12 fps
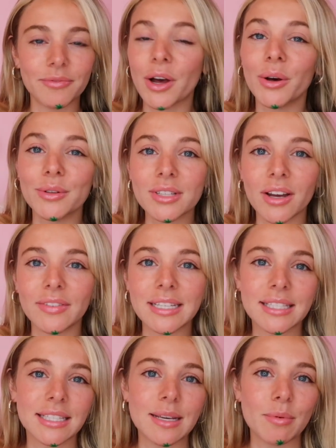phones
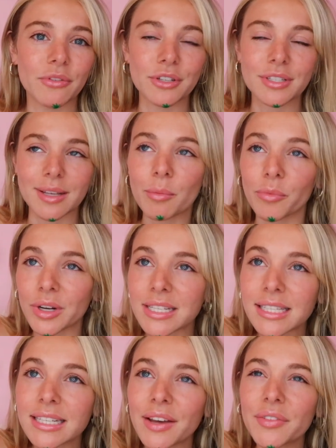obviously but for some
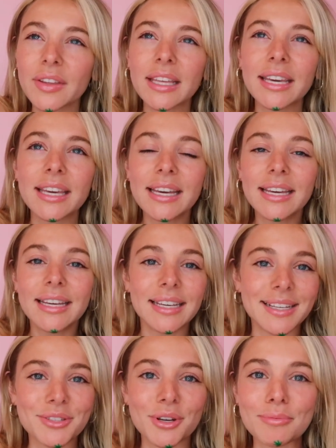reason i feel like
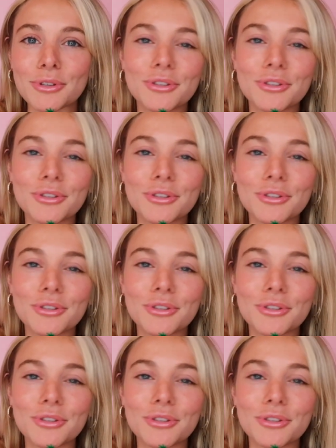instagram's